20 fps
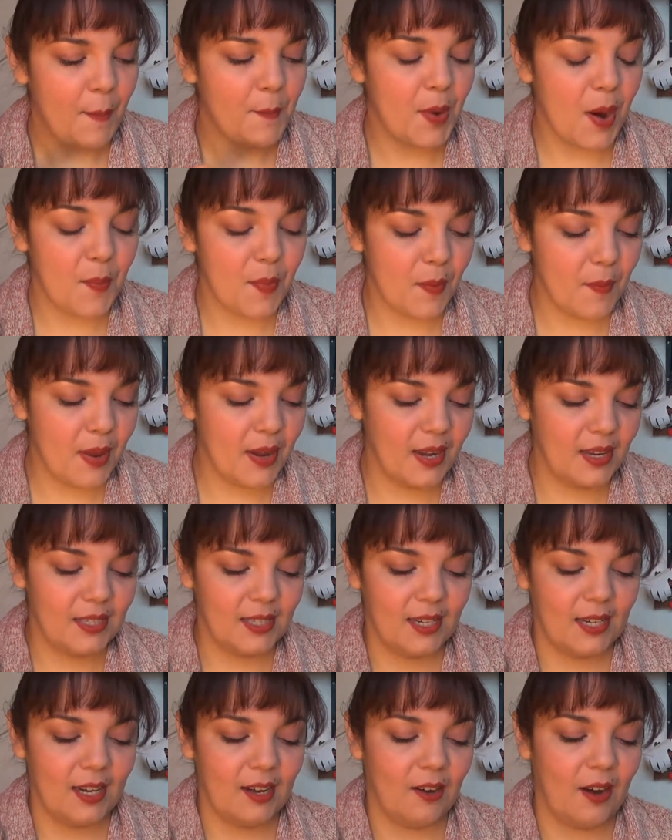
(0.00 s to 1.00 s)
Peppermint is
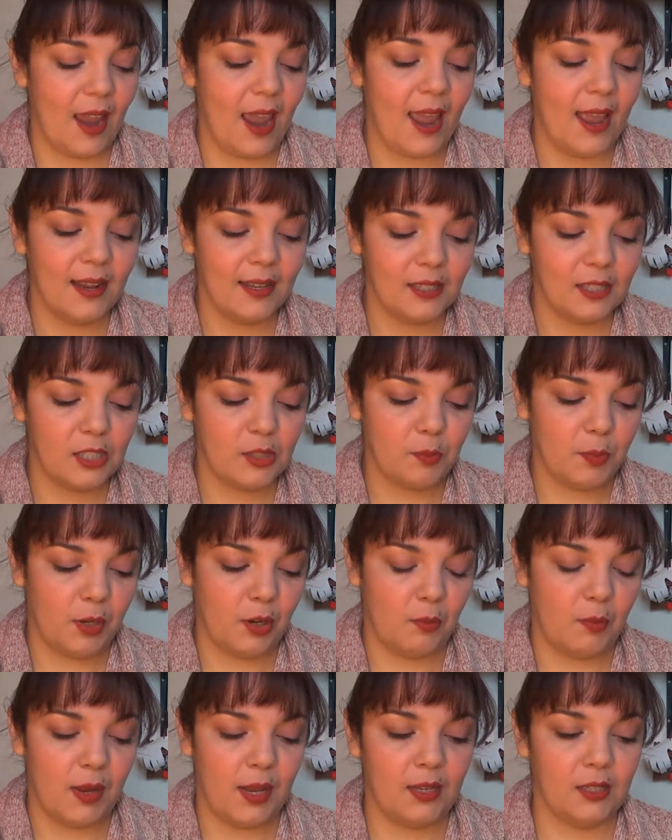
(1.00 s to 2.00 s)
in here, and
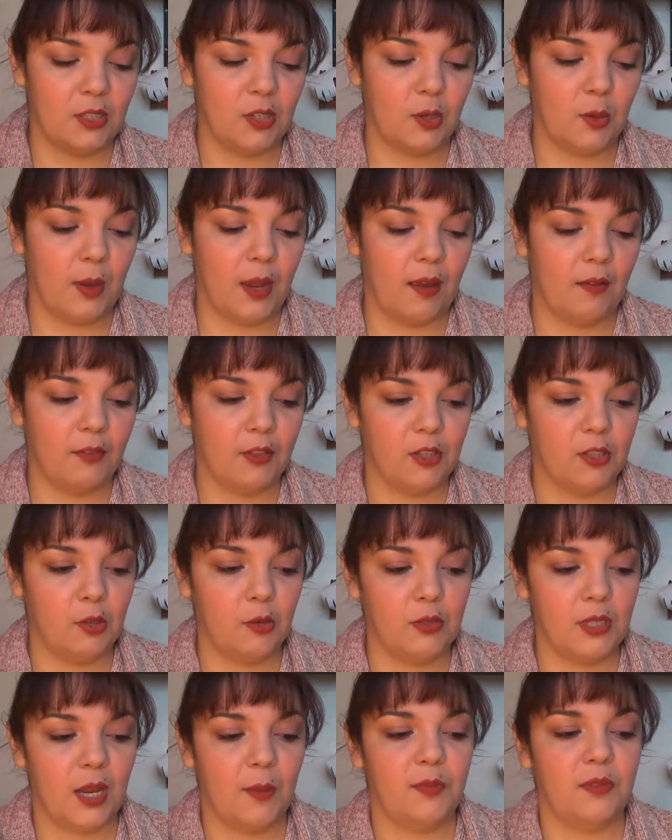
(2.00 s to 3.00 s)
spearmint. So you have the
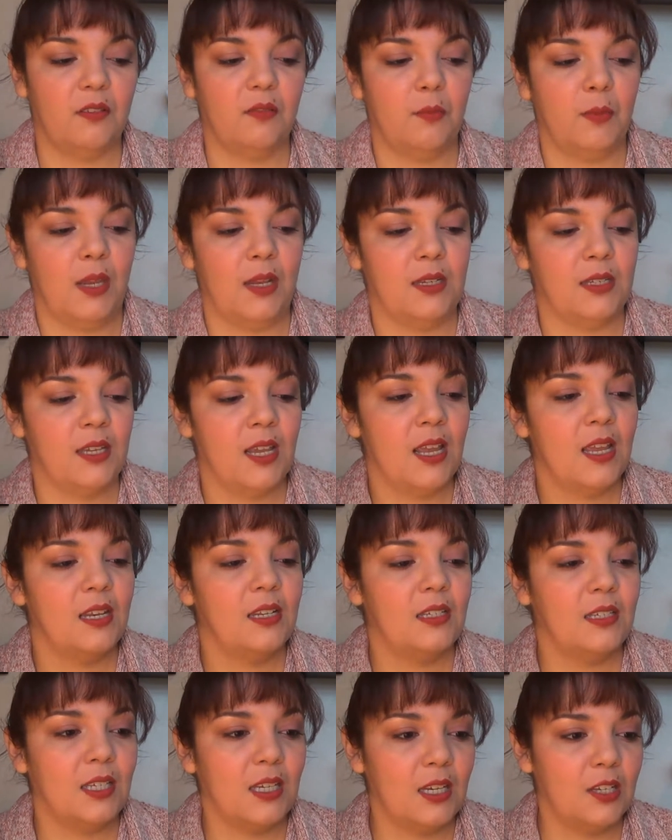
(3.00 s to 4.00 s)
2 types of mint,
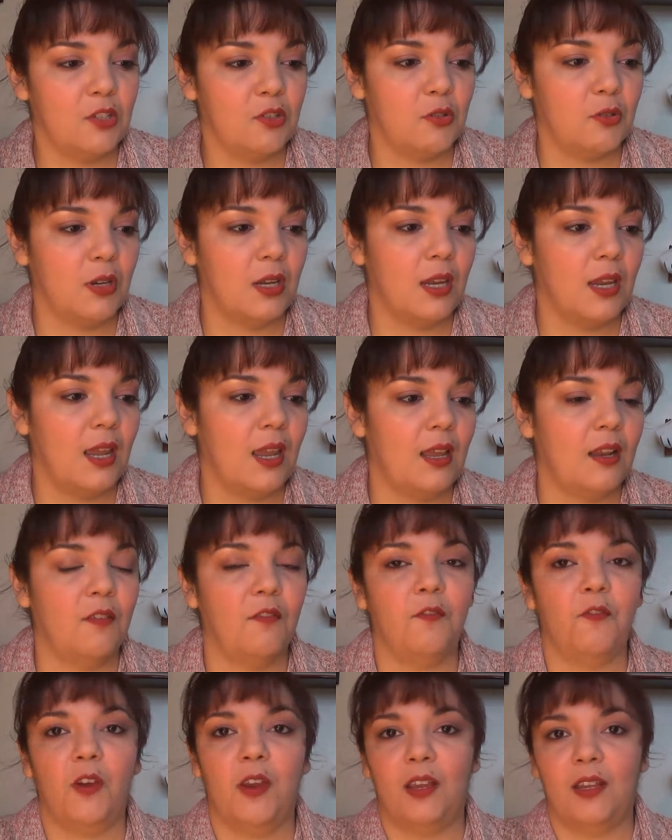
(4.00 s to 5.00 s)
tea tree
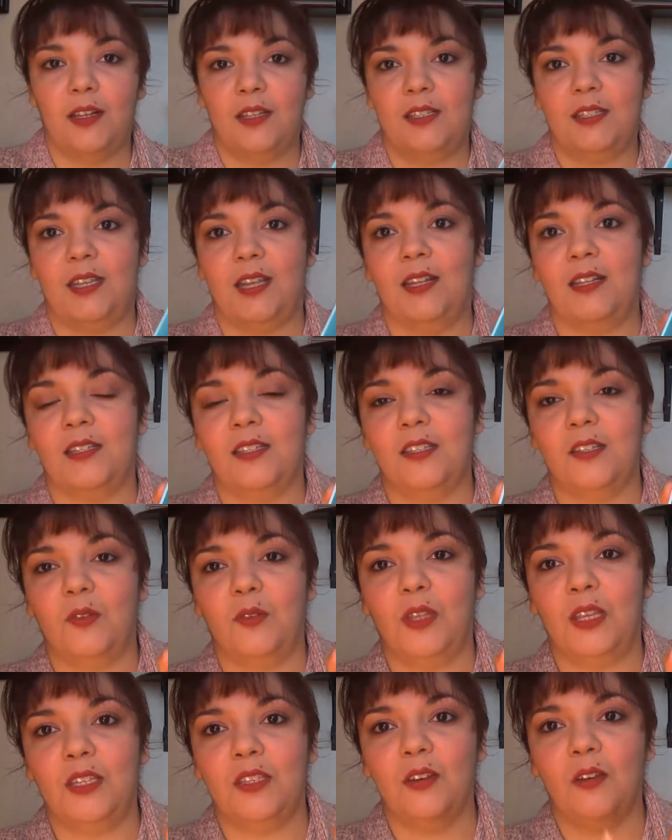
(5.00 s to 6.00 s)
and frankincense. So
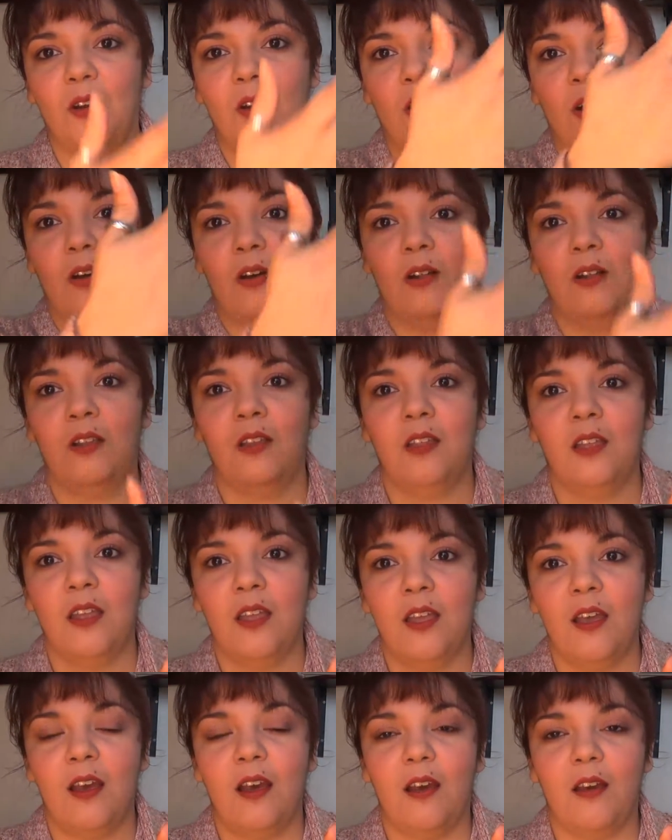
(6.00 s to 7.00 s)
these are all
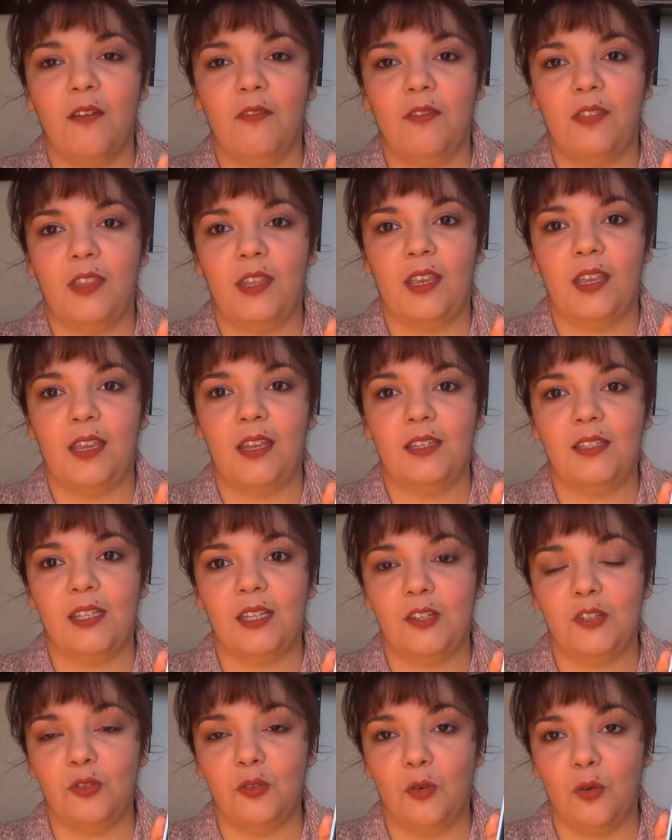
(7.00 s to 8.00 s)
of the
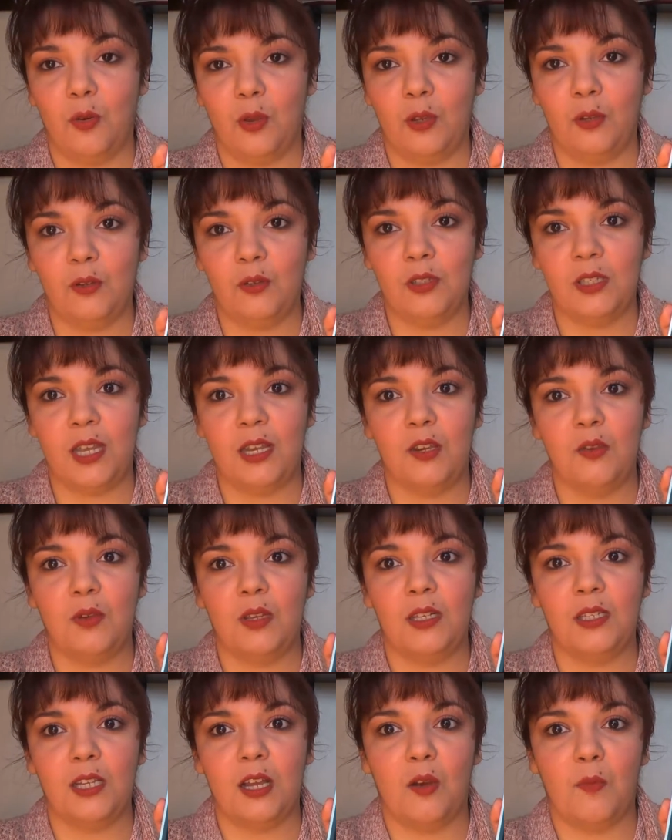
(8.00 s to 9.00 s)
essential oils, and you
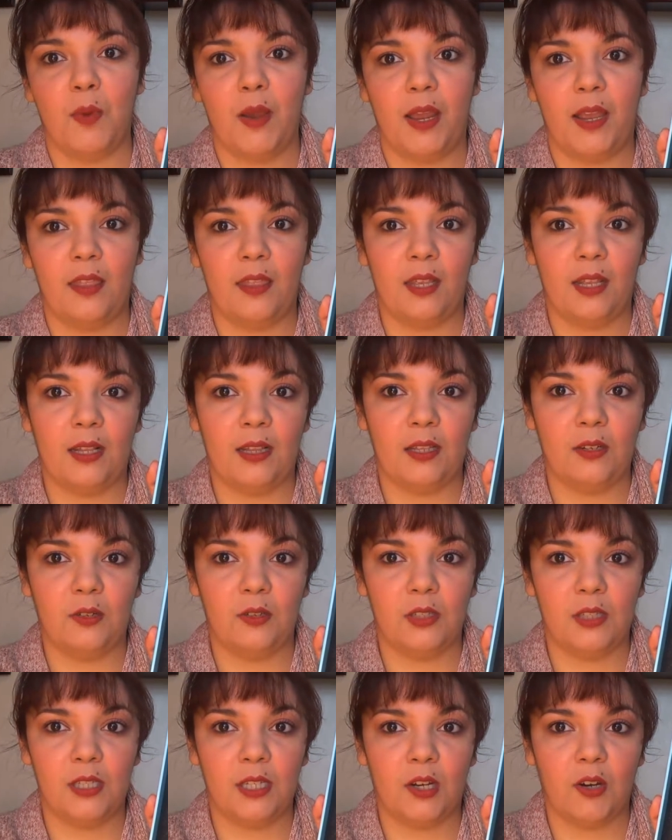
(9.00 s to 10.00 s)
can tell by the little
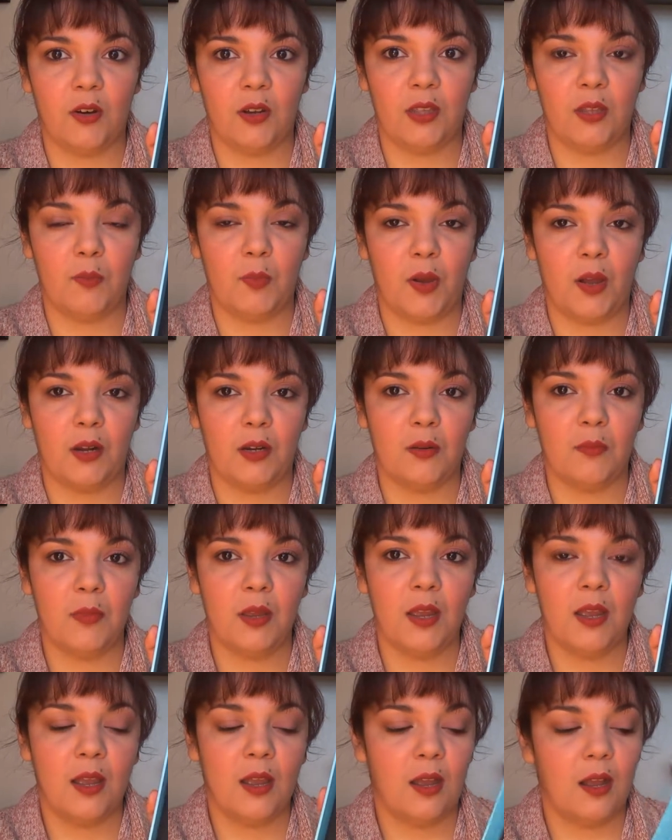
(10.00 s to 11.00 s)
sticker at the
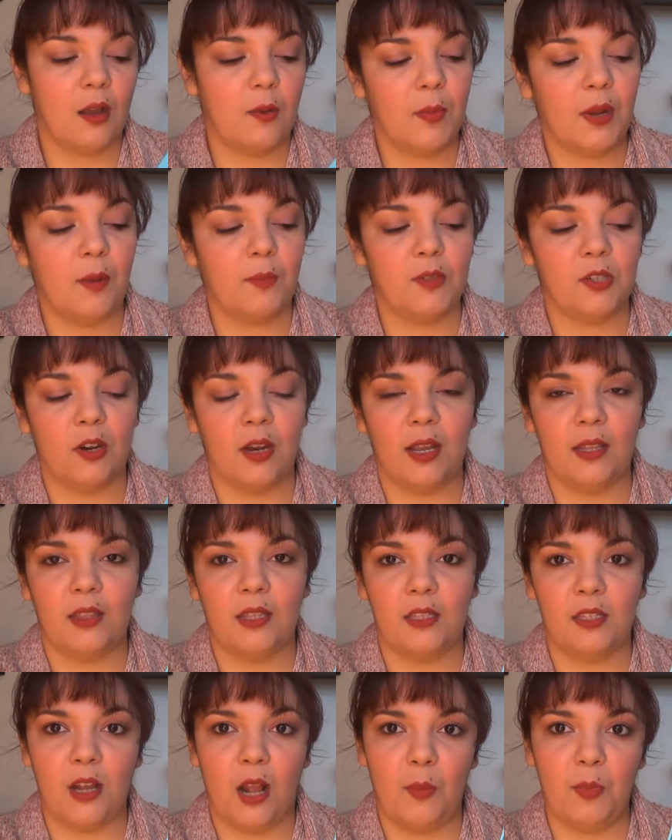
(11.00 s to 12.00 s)
bottom, I'm sorry, at
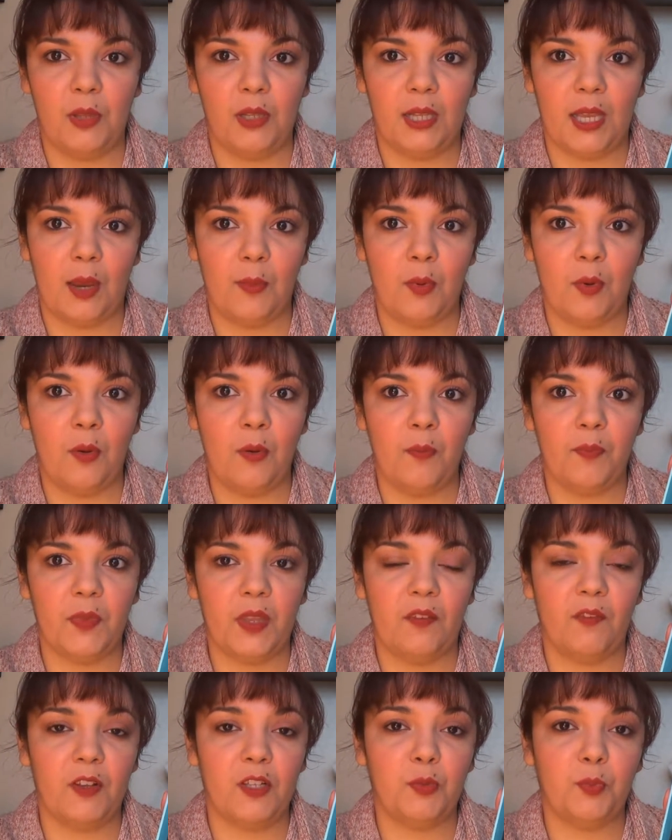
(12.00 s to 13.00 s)
the top, the label.
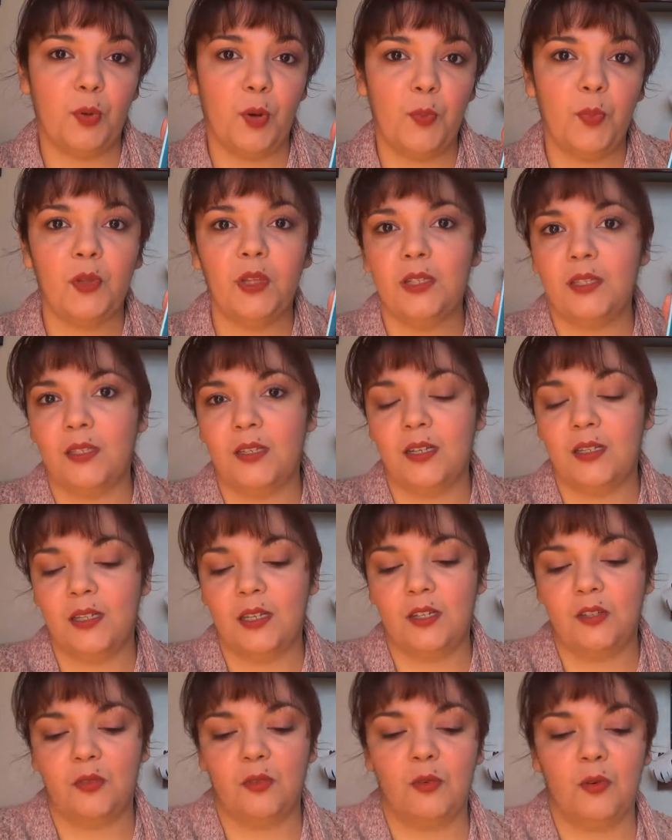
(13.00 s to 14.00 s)
If it's purple, it's an
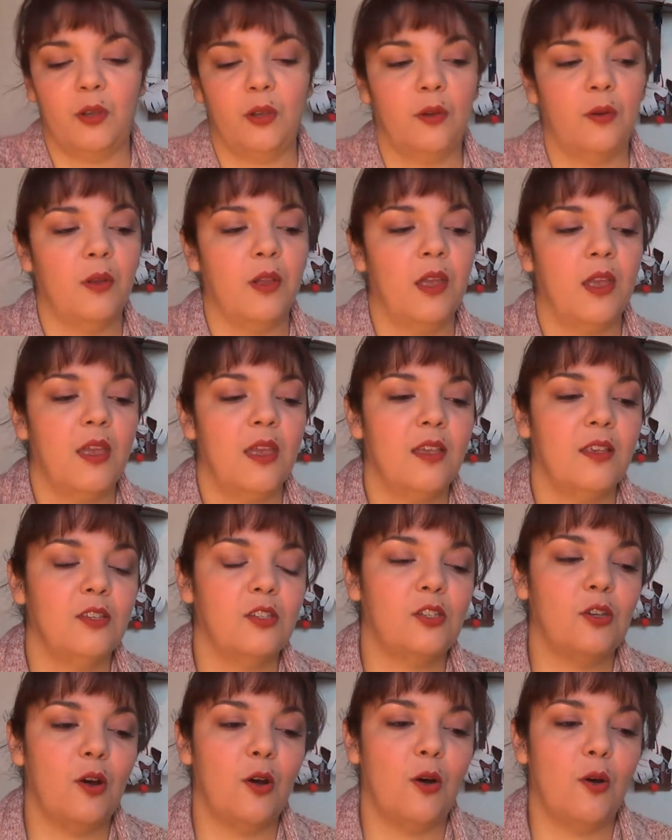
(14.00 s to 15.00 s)
essential oil.
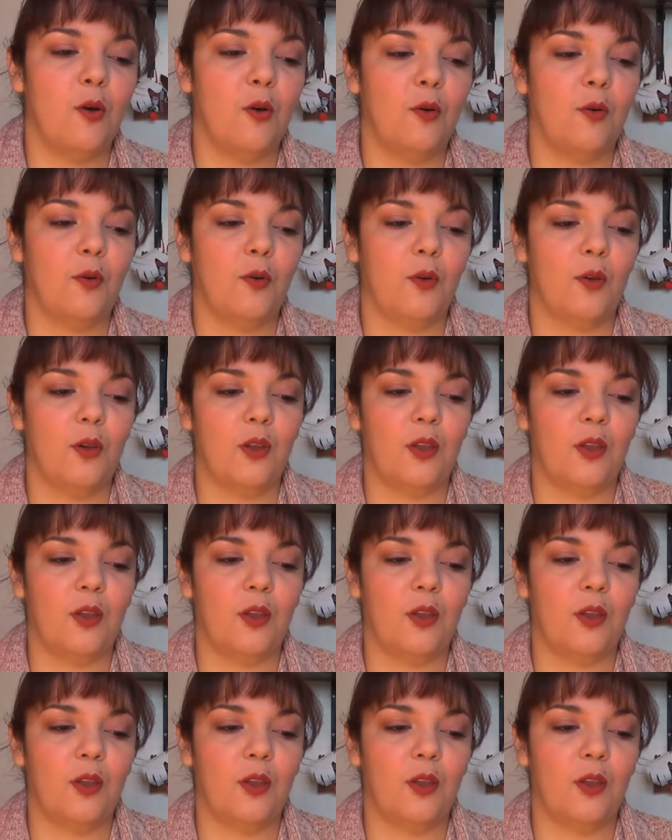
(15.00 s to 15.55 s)
So